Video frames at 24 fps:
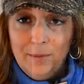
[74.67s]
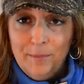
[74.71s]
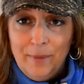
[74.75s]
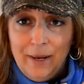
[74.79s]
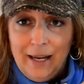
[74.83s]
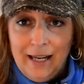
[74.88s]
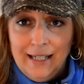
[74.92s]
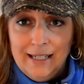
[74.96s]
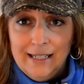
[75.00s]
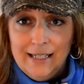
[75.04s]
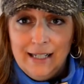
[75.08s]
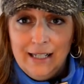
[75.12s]

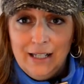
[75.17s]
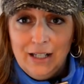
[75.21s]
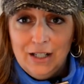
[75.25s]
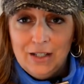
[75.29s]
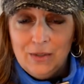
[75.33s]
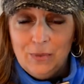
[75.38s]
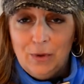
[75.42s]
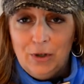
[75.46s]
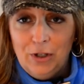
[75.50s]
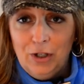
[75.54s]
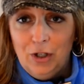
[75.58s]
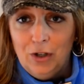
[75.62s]

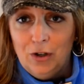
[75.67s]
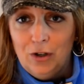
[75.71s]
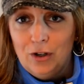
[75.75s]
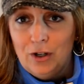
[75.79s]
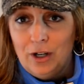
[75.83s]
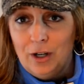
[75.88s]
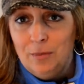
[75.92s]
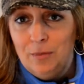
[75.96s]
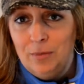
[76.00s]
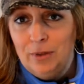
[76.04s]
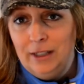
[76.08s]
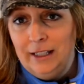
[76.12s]
paintings when you're
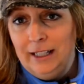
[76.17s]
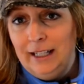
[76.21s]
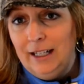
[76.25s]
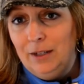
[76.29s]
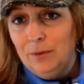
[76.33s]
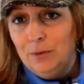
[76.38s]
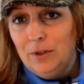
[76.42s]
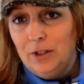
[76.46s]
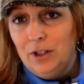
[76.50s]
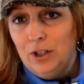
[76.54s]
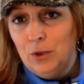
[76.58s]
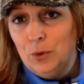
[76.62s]

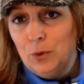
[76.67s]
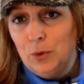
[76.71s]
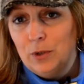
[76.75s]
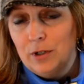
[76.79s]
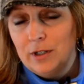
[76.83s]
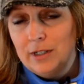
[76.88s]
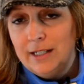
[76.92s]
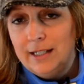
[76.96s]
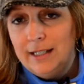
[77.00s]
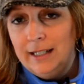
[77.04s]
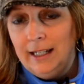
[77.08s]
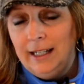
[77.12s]
complete with
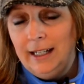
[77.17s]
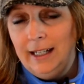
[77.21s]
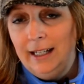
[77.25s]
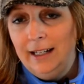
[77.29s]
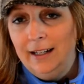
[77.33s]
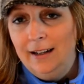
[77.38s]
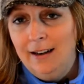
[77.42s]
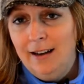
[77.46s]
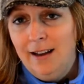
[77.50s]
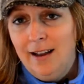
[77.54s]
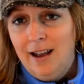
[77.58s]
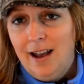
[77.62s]
your
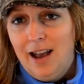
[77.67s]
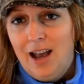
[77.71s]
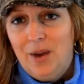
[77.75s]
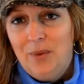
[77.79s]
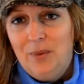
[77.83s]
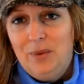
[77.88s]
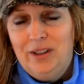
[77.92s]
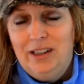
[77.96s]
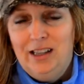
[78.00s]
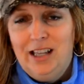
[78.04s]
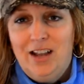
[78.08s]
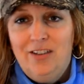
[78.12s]
scene,
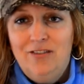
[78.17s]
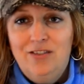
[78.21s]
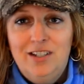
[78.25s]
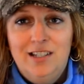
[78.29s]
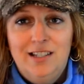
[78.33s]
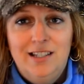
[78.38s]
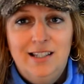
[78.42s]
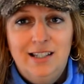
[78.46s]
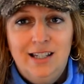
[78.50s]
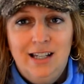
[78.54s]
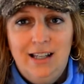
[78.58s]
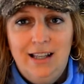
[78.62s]
I would love
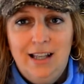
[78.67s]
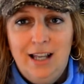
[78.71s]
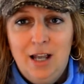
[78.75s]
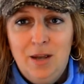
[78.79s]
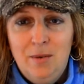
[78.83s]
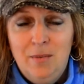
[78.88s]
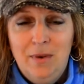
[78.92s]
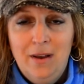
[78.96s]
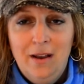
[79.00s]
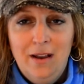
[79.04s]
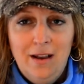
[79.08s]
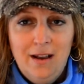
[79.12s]
to see
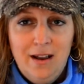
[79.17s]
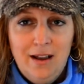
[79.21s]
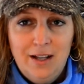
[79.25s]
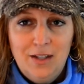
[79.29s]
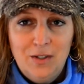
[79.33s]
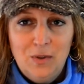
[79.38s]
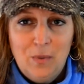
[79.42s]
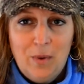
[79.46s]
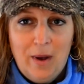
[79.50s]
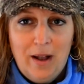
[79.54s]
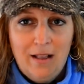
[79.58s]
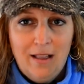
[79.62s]
them,
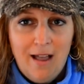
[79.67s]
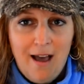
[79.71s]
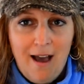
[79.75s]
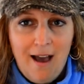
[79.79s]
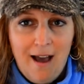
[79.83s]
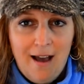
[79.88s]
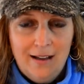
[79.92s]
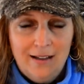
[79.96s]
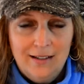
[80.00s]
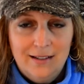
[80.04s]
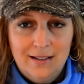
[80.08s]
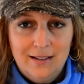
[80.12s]
as well
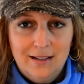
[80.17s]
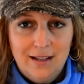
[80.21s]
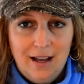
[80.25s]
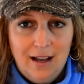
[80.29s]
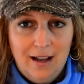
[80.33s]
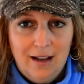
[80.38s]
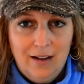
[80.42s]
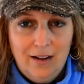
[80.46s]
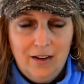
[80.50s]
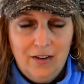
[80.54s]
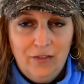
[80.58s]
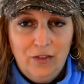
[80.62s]
as
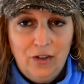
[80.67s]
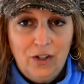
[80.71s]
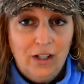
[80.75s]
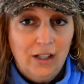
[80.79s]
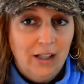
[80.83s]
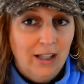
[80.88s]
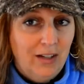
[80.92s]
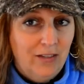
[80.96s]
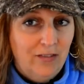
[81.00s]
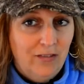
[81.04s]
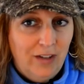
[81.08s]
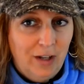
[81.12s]
uh, if you
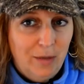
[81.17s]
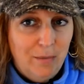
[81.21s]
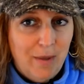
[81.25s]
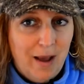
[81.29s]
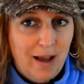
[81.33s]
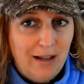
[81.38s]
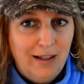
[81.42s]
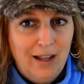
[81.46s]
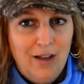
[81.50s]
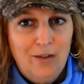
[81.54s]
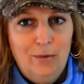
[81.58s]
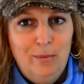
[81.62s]
could leave
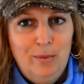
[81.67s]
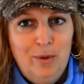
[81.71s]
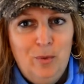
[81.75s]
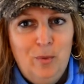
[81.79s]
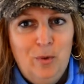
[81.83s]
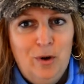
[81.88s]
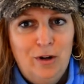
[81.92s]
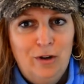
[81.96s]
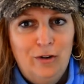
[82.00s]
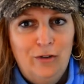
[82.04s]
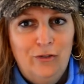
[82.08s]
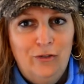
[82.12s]
feedback, that would be
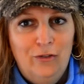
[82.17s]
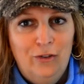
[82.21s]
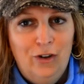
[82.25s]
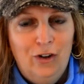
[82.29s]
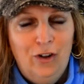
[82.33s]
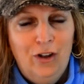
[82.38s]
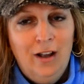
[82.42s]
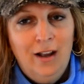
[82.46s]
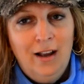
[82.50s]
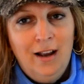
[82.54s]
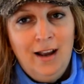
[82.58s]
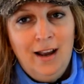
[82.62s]

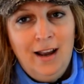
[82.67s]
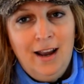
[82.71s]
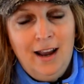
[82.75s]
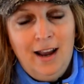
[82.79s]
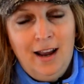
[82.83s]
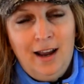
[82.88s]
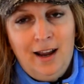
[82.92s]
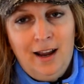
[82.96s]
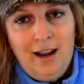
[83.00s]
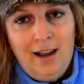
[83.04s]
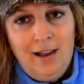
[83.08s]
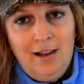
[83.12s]
wonderful.
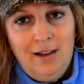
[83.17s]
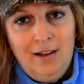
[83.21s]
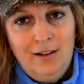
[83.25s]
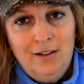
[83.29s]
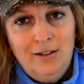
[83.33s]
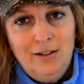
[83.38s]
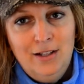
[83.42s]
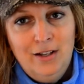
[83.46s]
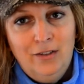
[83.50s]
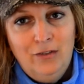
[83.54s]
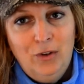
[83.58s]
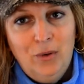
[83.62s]

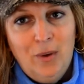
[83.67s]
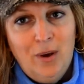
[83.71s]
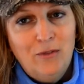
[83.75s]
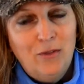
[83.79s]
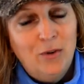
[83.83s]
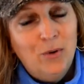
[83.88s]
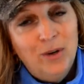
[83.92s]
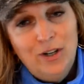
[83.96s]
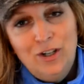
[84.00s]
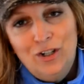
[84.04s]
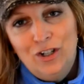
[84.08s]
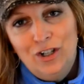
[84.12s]
And if you
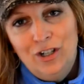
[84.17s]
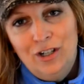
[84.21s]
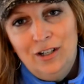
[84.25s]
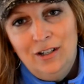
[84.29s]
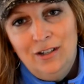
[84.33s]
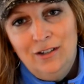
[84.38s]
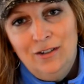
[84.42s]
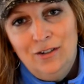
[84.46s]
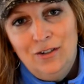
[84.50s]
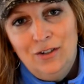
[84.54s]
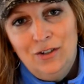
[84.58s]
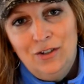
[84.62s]
have
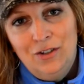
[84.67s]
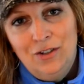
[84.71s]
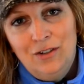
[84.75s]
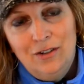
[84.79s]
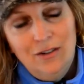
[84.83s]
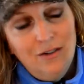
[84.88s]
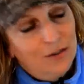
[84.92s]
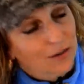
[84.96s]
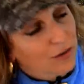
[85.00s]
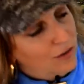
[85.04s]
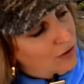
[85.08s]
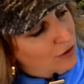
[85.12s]

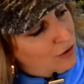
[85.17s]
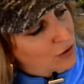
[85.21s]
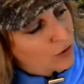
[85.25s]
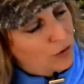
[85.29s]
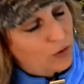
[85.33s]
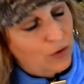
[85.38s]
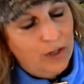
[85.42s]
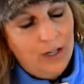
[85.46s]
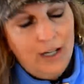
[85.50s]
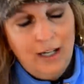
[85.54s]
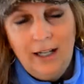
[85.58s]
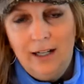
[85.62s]
questions
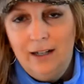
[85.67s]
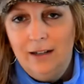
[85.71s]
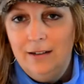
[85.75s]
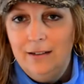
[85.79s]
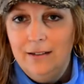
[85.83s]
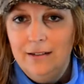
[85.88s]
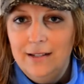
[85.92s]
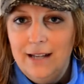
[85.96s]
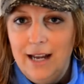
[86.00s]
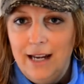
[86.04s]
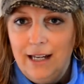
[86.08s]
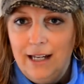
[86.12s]

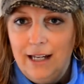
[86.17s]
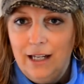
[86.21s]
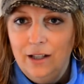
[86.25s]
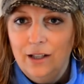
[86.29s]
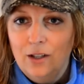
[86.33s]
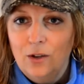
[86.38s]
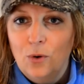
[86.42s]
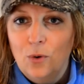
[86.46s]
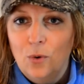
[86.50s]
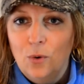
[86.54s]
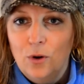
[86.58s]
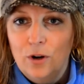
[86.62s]
during taking
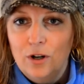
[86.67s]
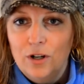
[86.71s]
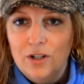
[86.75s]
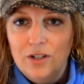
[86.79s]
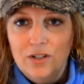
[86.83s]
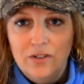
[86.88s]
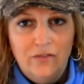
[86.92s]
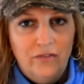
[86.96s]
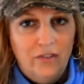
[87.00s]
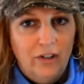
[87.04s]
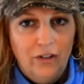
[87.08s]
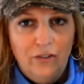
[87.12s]
the
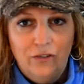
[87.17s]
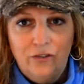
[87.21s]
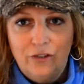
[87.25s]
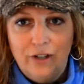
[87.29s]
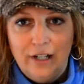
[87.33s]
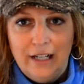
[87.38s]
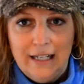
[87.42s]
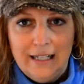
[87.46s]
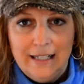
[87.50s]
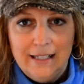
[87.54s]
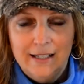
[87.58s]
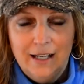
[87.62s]
course, feel
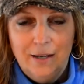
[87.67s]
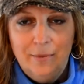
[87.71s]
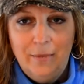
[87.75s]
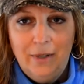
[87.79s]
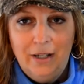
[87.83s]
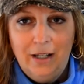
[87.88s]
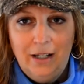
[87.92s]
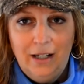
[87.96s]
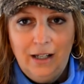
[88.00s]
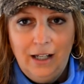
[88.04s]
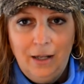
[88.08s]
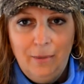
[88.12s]
free to send
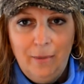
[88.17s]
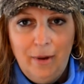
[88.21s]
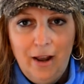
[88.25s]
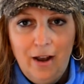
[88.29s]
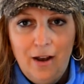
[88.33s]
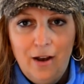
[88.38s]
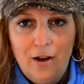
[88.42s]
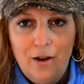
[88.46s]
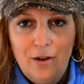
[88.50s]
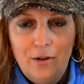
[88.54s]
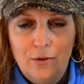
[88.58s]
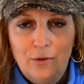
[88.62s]
me an
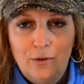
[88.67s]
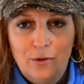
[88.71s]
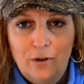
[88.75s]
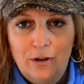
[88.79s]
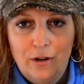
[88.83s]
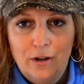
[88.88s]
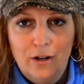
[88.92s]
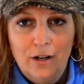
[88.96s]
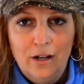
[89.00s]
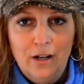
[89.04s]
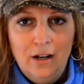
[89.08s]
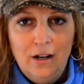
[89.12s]
email
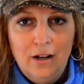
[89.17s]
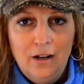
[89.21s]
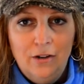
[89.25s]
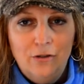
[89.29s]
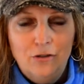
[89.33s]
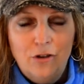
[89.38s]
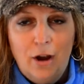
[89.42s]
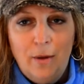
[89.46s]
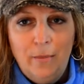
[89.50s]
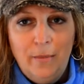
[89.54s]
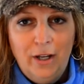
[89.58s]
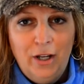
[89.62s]
or
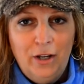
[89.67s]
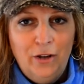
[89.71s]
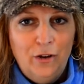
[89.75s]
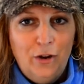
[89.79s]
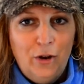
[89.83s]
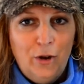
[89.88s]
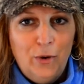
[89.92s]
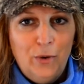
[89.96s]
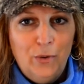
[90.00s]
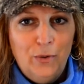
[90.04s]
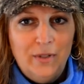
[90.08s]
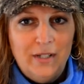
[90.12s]
drop me a
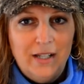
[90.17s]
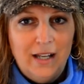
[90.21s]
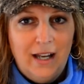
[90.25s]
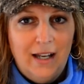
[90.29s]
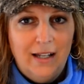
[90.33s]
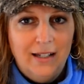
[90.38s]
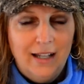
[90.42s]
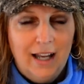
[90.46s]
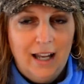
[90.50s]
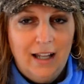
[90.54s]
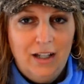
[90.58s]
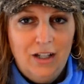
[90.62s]
note
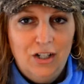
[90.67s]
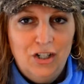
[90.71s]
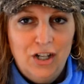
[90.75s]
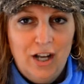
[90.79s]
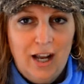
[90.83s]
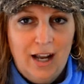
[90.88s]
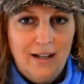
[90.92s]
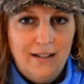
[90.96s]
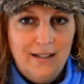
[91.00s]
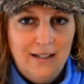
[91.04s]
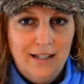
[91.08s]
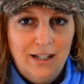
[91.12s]
at kellie
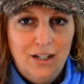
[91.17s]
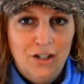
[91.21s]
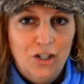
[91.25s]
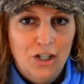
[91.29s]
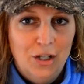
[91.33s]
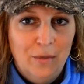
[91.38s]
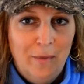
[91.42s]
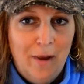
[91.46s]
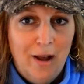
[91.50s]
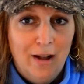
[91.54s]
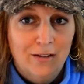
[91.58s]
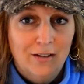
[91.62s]
chasse at
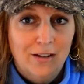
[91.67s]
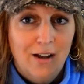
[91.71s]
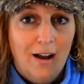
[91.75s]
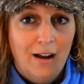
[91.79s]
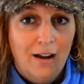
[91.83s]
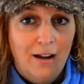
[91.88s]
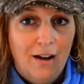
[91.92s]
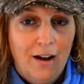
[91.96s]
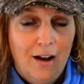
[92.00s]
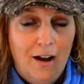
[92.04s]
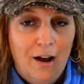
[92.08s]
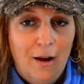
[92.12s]
gmail
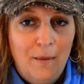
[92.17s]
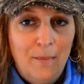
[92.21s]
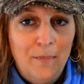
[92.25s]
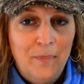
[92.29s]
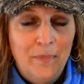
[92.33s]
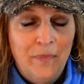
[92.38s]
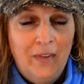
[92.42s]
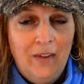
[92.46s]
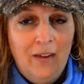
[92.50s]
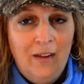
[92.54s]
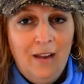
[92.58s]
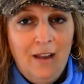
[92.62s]
dot com,
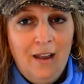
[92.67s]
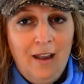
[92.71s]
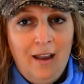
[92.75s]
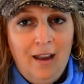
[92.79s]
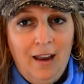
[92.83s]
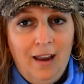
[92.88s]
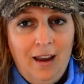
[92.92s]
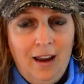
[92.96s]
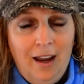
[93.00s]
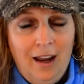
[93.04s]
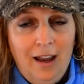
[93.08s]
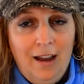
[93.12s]

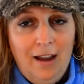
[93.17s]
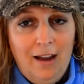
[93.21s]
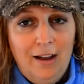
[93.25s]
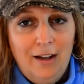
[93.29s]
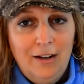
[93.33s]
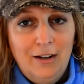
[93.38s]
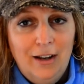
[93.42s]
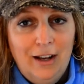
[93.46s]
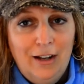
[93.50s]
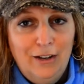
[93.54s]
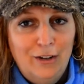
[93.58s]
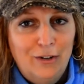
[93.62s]

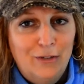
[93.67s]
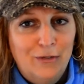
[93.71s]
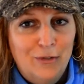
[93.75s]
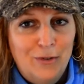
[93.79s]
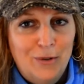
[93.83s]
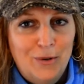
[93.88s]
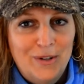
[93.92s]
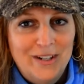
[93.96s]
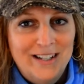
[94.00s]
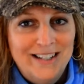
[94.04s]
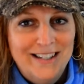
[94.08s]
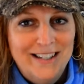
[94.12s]
and I look
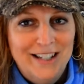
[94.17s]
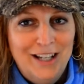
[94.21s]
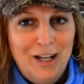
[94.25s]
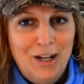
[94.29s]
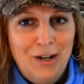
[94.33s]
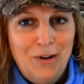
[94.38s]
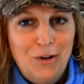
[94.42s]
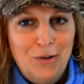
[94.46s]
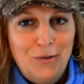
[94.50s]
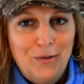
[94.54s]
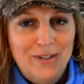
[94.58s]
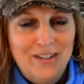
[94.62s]
forward to
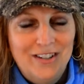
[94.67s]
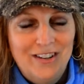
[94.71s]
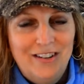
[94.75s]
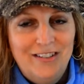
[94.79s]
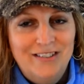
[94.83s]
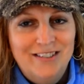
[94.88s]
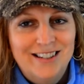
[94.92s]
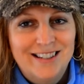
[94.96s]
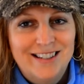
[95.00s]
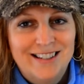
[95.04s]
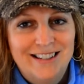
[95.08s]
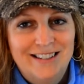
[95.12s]
seeing your
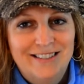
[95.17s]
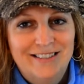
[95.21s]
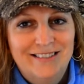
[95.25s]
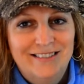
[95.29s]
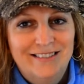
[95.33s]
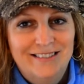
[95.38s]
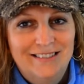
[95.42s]
results.